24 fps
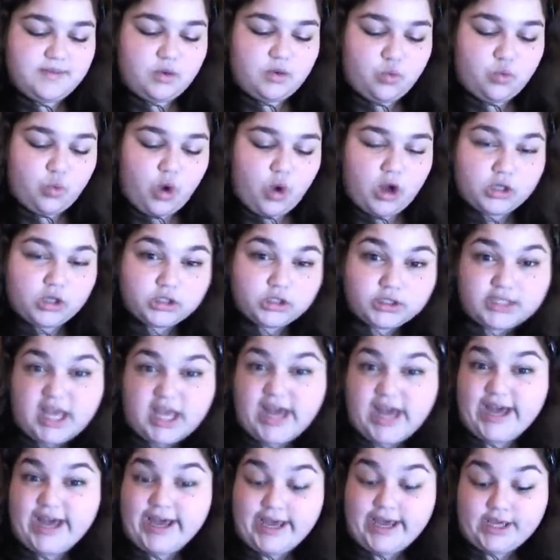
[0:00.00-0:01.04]

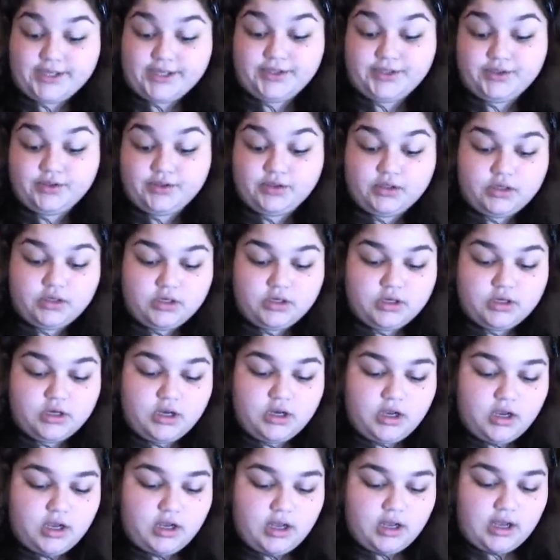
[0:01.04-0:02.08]
Peroxide.
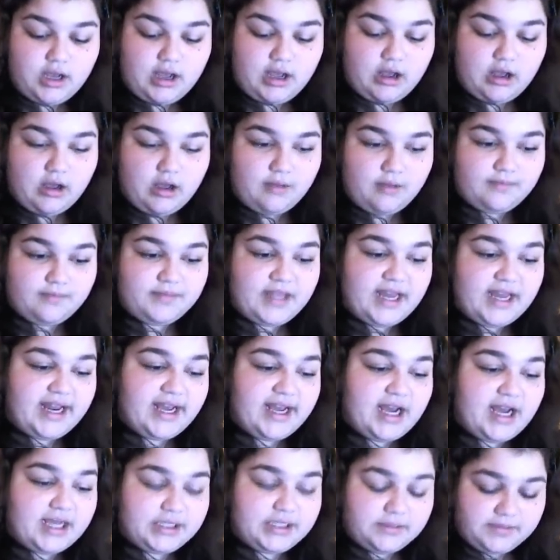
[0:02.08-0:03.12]
Then
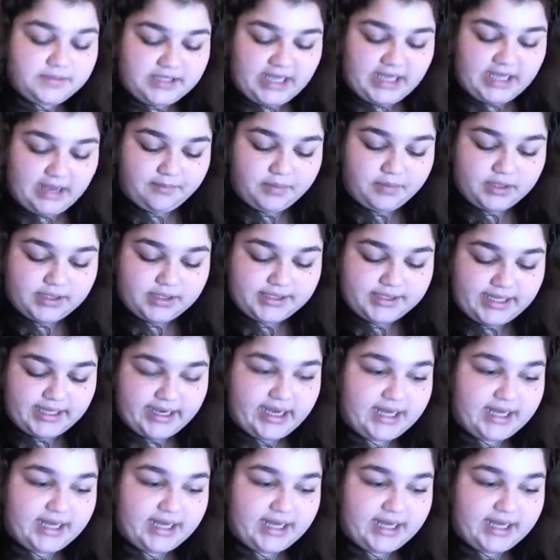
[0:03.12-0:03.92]
I got some samples.